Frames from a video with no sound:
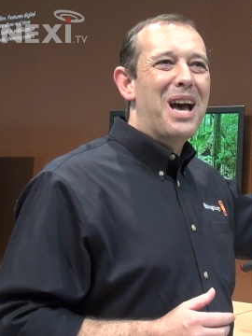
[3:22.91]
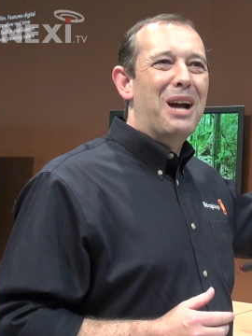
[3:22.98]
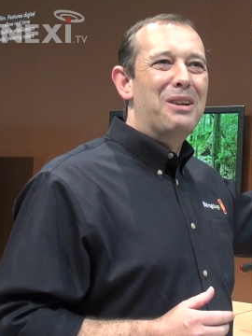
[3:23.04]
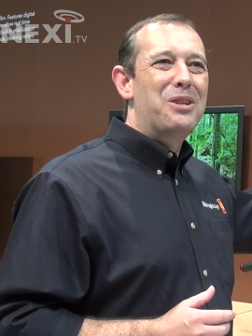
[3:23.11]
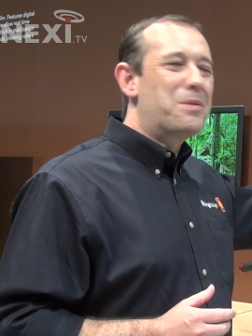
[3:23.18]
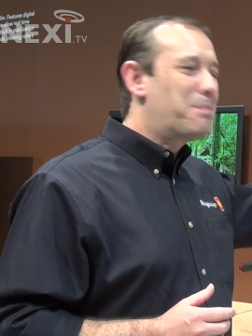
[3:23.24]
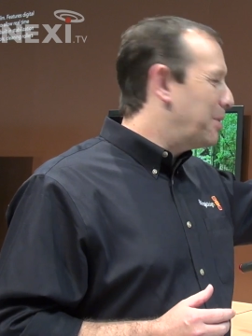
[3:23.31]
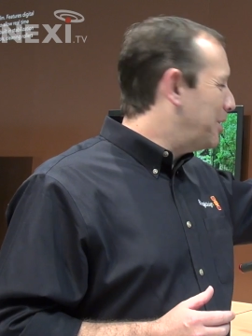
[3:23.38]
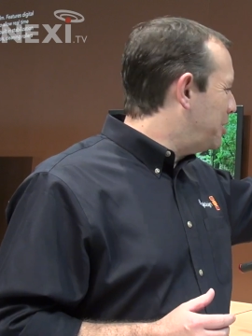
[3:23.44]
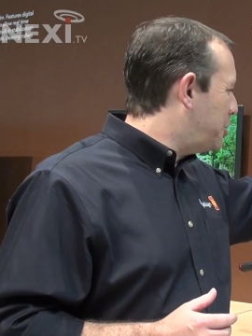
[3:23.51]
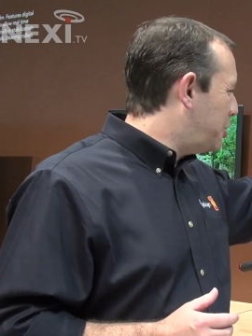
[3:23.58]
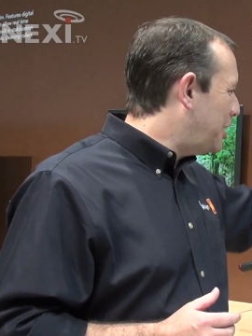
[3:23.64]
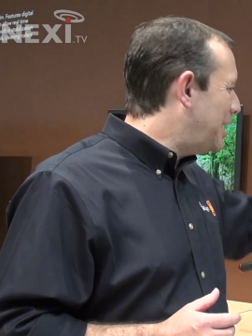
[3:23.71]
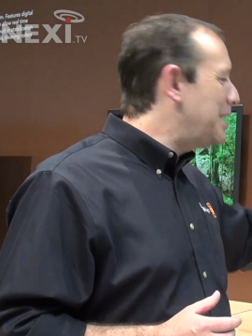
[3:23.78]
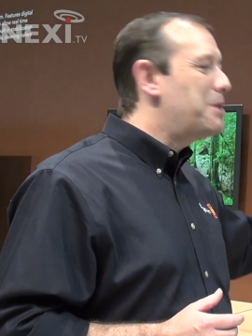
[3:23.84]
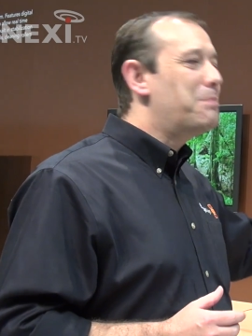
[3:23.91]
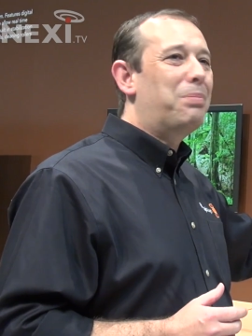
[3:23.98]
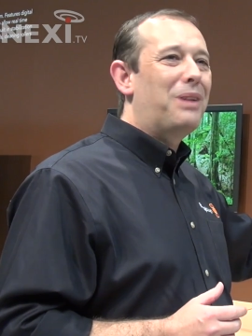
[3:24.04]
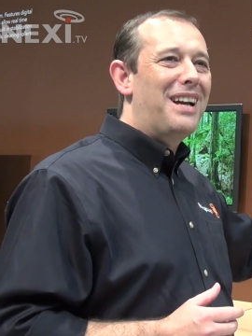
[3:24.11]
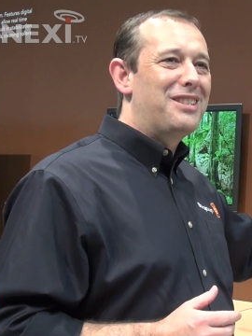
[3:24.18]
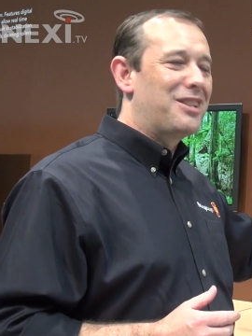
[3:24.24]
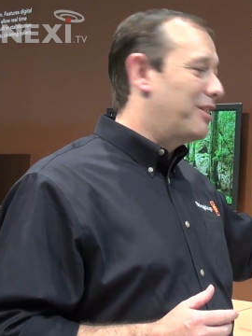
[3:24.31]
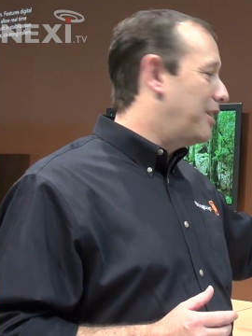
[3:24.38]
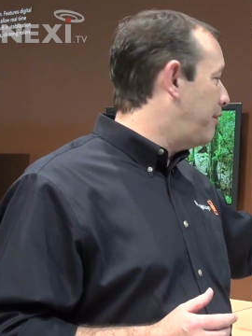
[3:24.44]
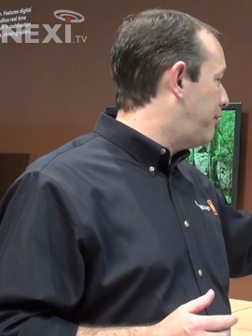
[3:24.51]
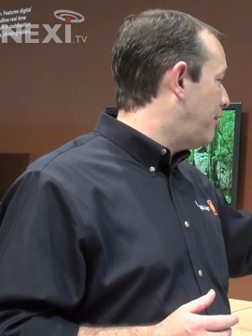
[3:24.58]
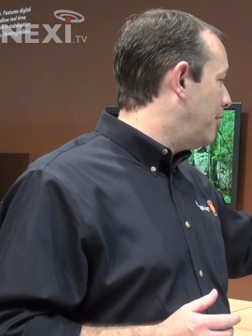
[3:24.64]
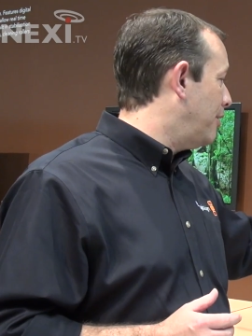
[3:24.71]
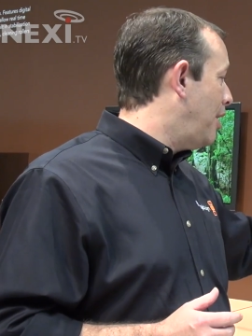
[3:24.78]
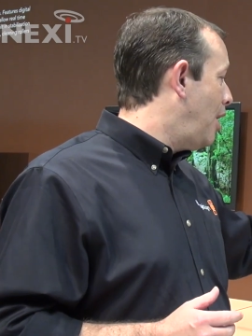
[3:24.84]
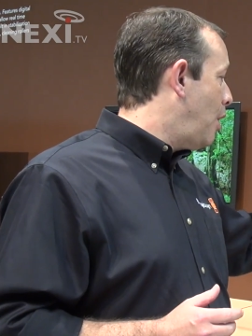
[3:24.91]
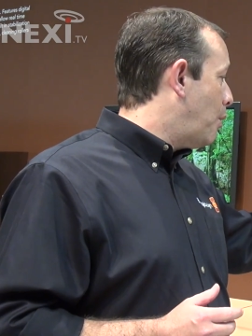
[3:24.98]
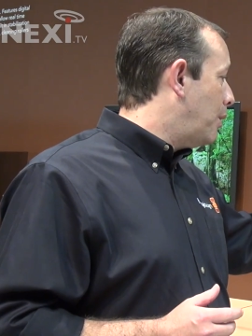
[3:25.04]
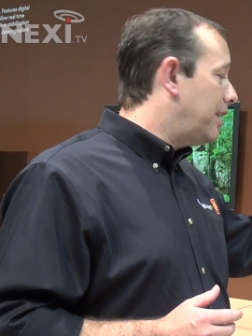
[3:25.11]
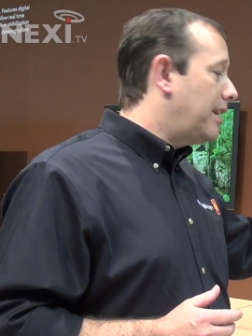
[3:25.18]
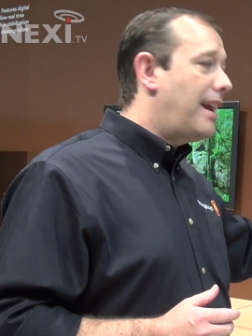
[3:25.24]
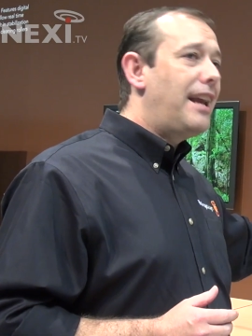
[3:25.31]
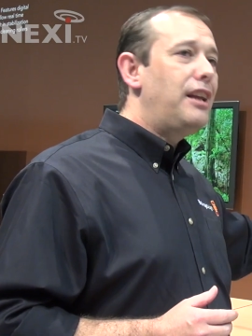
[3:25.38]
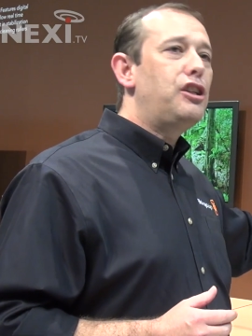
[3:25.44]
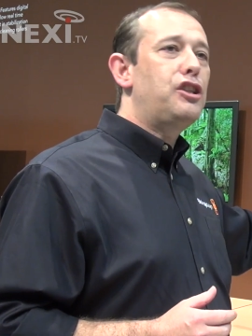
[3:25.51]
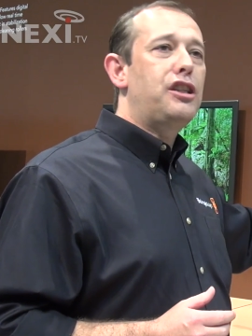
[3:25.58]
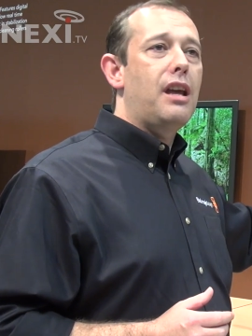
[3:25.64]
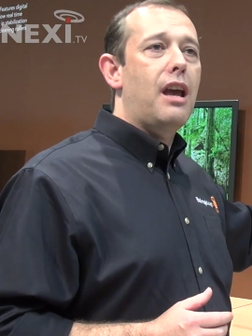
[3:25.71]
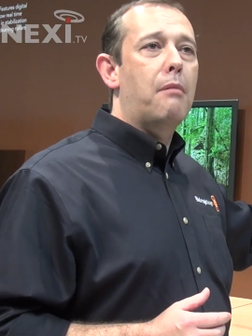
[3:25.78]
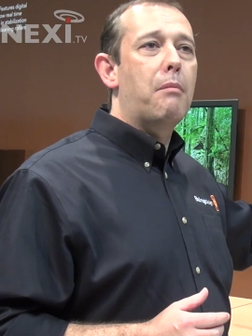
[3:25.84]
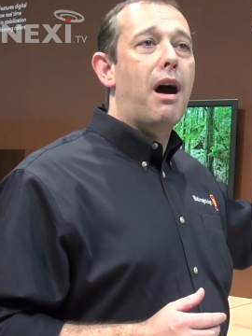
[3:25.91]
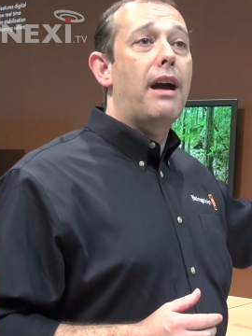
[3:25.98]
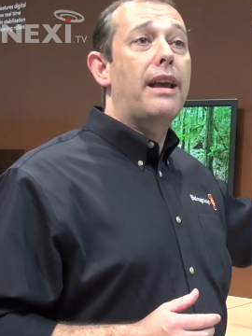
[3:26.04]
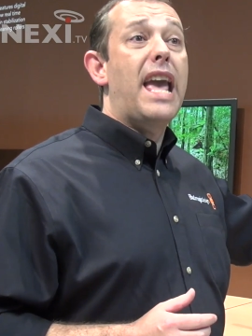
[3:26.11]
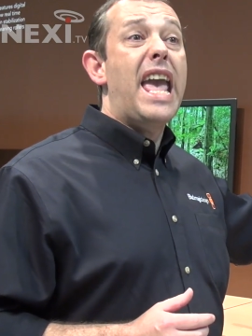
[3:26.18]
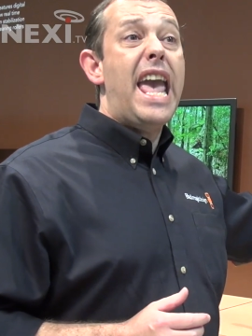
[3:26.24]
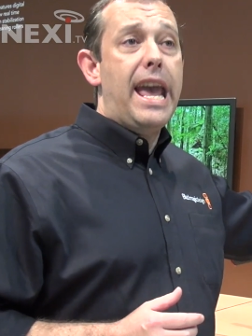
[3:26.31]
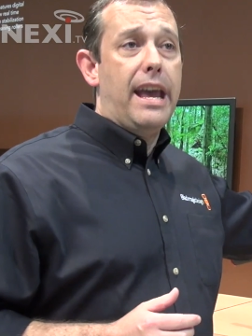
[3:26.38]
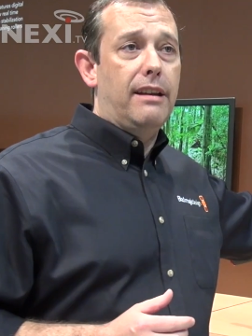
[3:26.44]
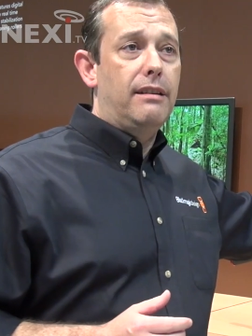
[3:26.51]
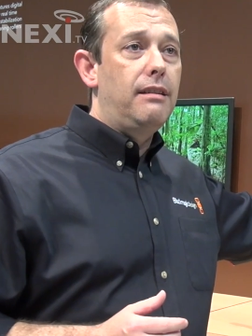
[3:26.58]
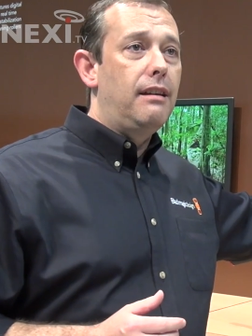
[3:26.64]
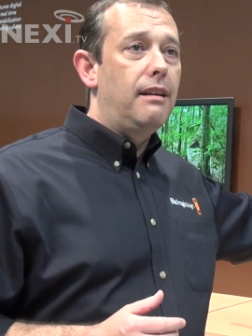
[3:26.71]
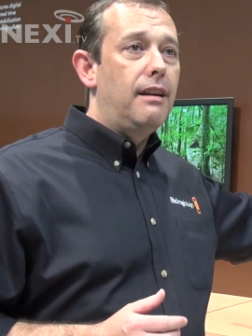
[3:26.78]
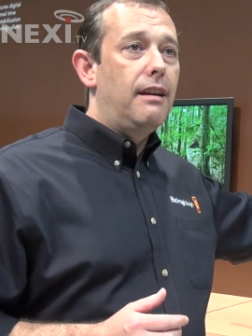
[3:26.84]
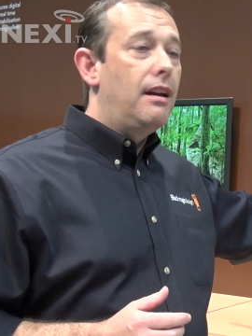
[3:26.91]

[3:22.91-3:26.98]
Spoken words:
and just put a cheese plate on the front with an HDMI in.